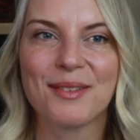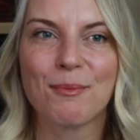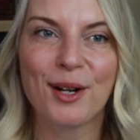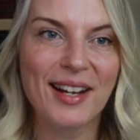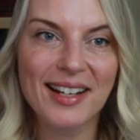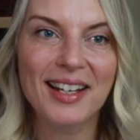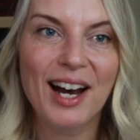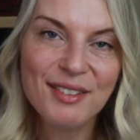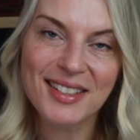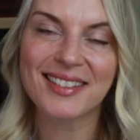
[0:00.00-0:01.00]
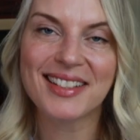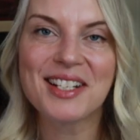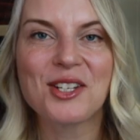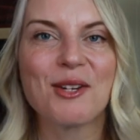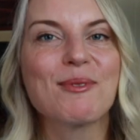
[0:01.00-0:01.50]
what I uncovered
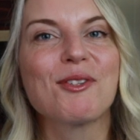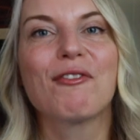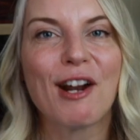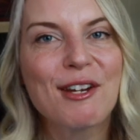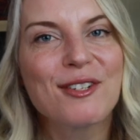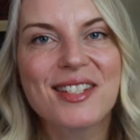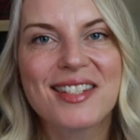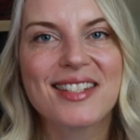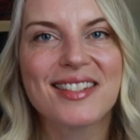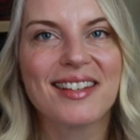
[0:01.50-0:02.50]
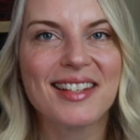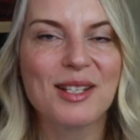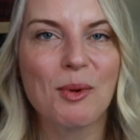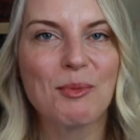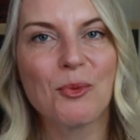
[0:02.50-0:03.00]
in terms of fragrances that
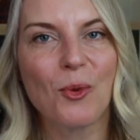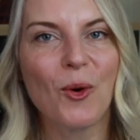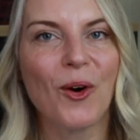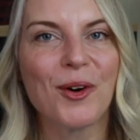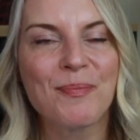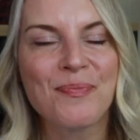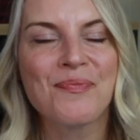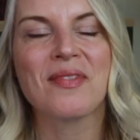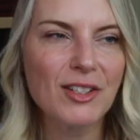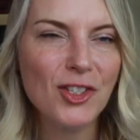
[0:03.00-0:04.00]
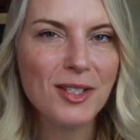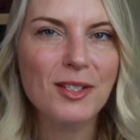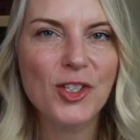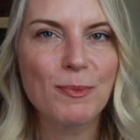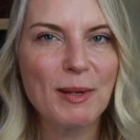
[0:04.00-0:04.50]
these women wore
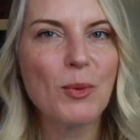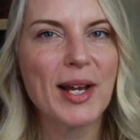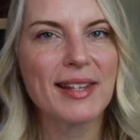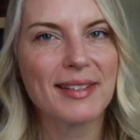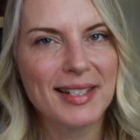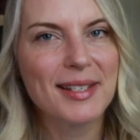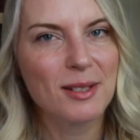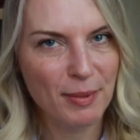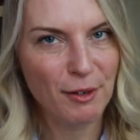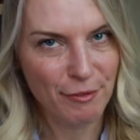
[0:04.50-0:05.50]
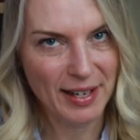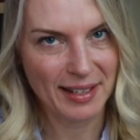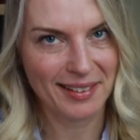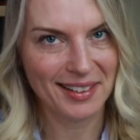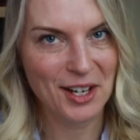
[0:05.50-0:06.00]
just, just be aware that this is a bit of
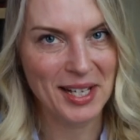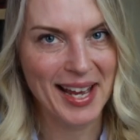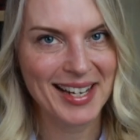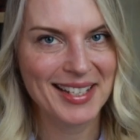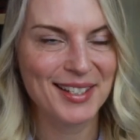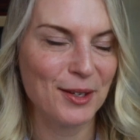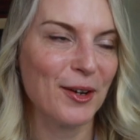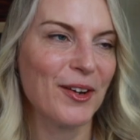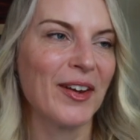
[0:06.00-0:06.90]
fun, okay? So